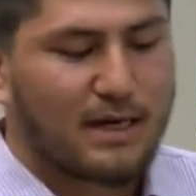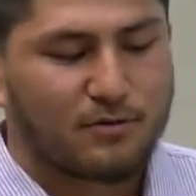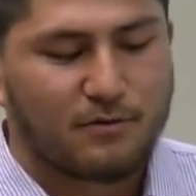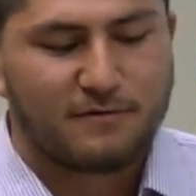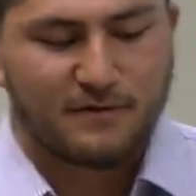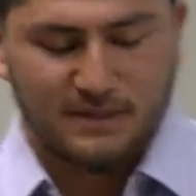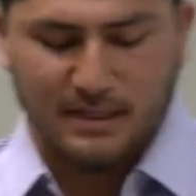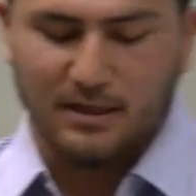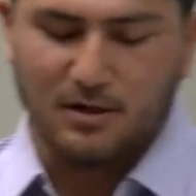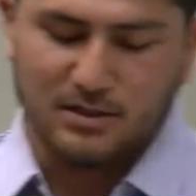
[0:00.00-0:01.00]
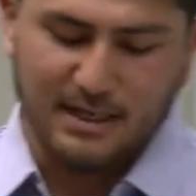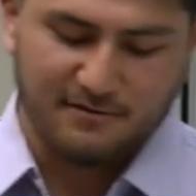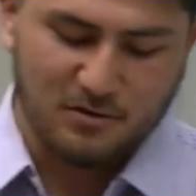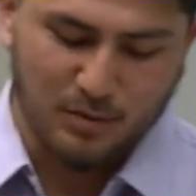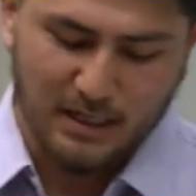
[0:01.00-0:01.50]
150, and those
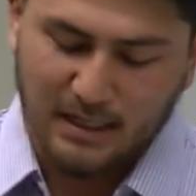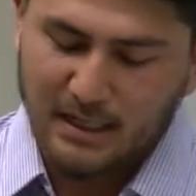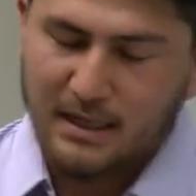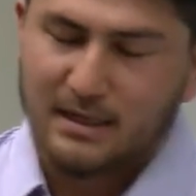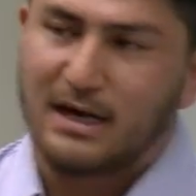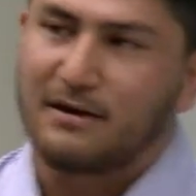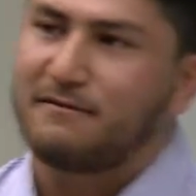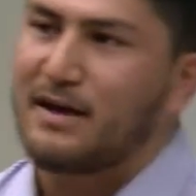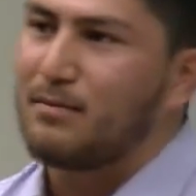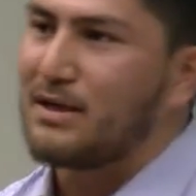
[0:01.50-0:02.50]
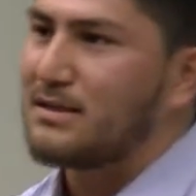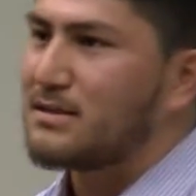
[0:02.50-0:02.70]
have to be young families.